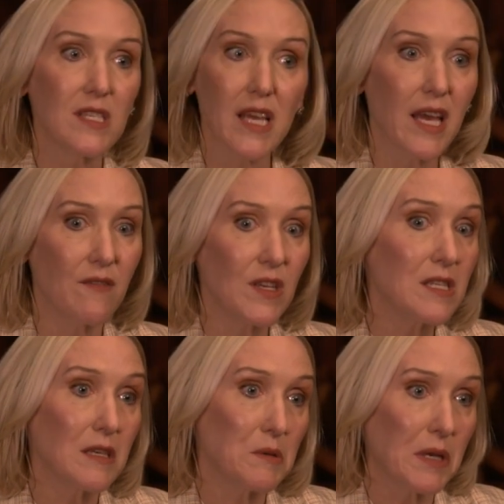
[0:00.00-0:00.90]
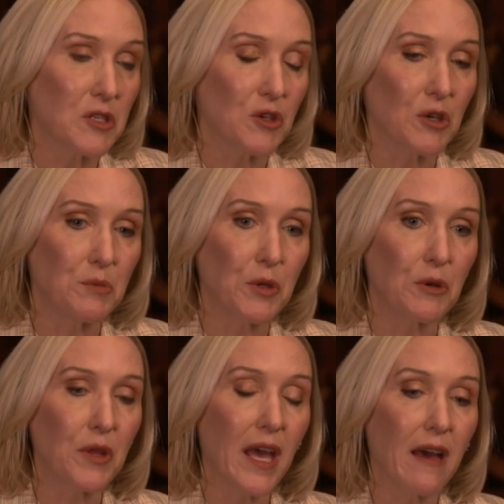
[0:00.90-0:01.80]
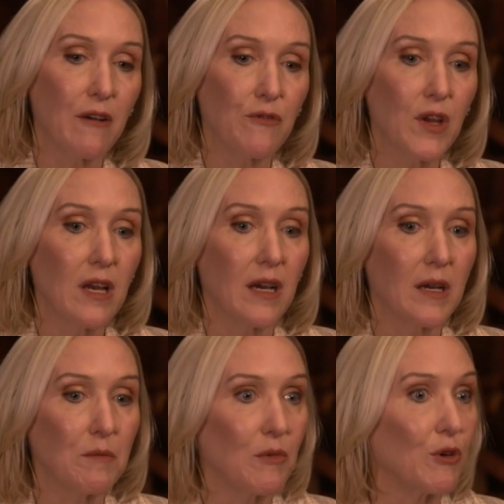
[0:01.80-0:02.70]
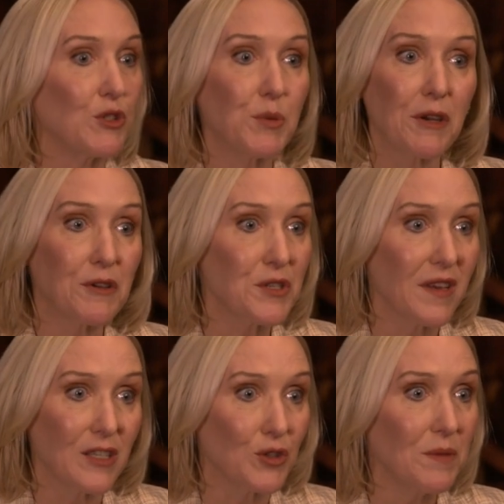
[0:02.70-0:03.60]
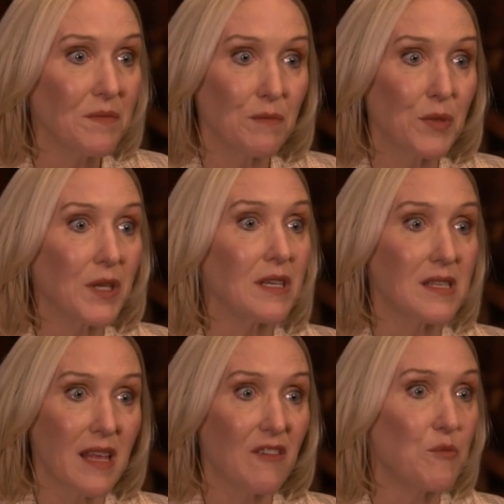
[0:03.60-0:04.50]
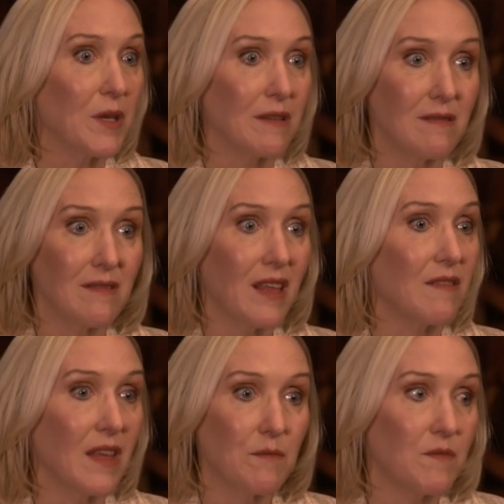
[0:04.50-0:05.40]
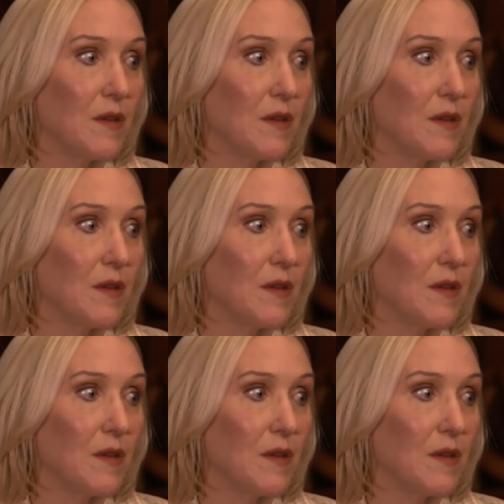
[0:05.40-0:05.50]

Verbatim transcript: Visa, Visa and Mastercard both have um, large barriers to entry because they've been they, they,